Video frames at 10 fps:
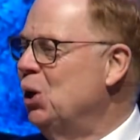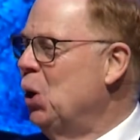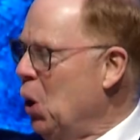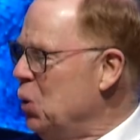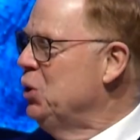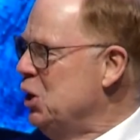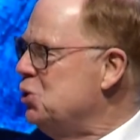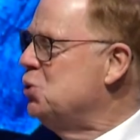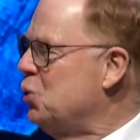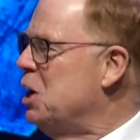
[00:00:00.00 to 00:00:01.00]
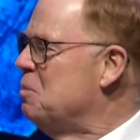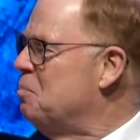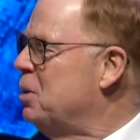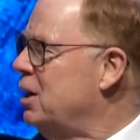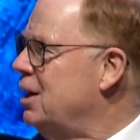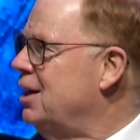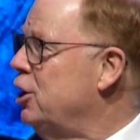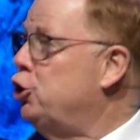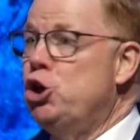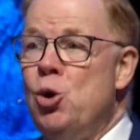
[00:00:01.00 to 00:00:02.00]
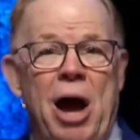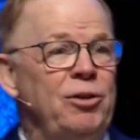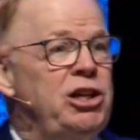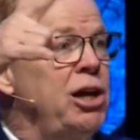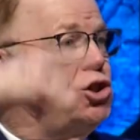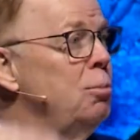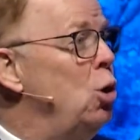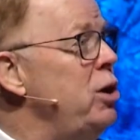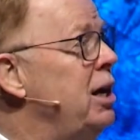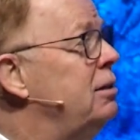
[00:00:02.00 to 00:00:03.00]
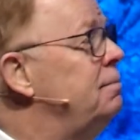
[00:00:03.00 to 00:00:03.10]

on this trip. Do you have a testimony?